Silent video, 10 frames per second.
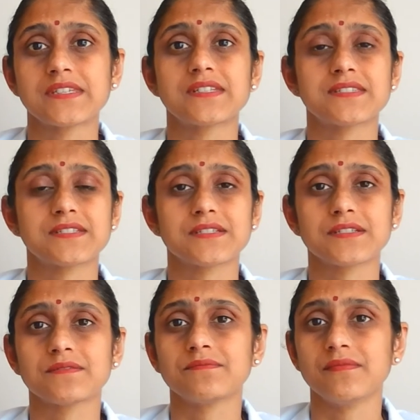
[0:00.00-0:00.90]
Just
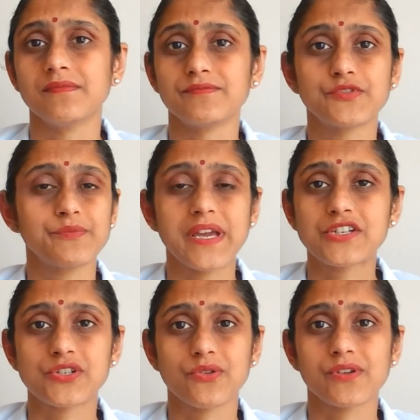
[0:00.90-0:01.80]
uh, to
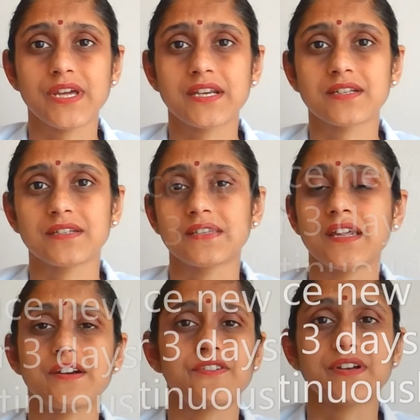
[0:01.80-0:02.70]
make sure that uh,
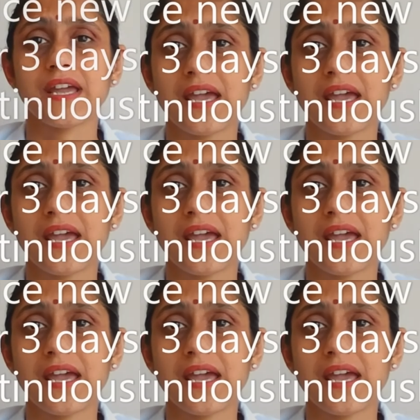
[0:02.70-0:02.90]
they are not